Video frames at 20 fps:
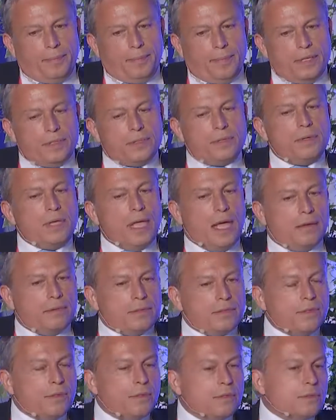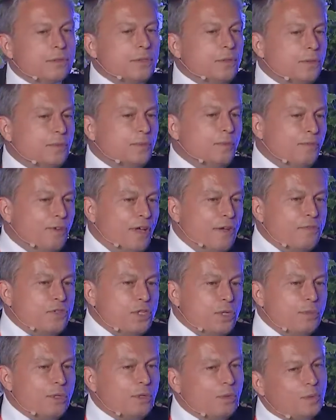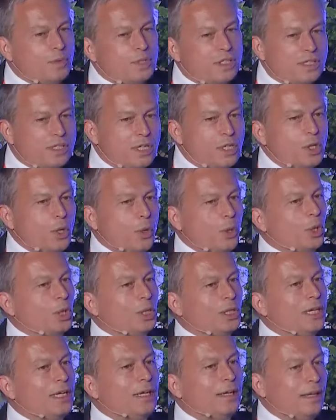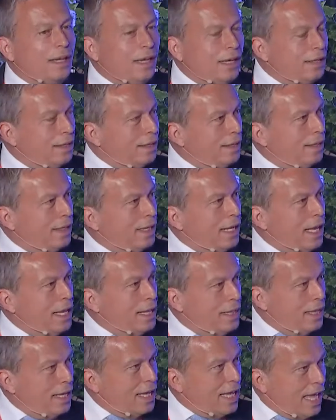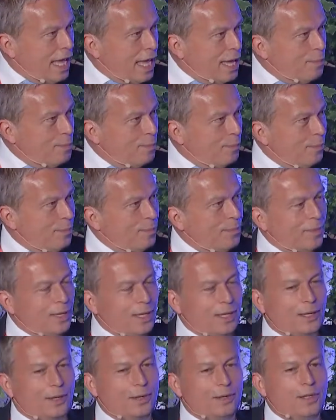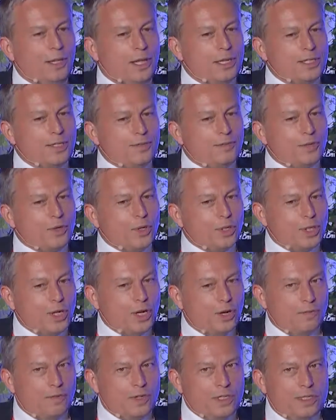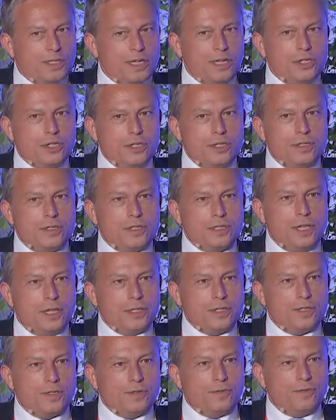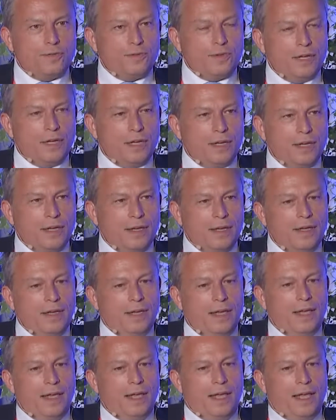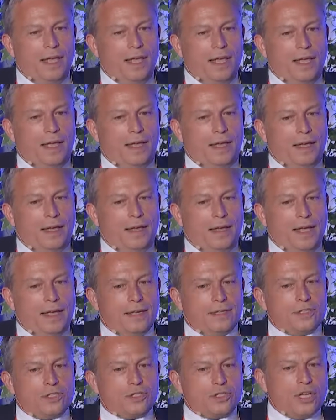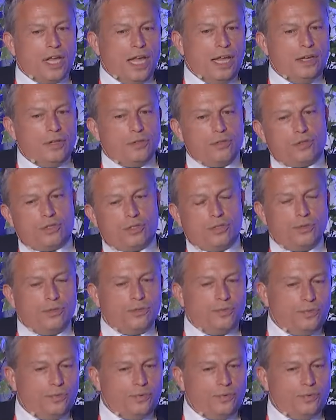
so yeah, so 5G, we're still early in the game, you know, lots of good conversations, lots of exchange of,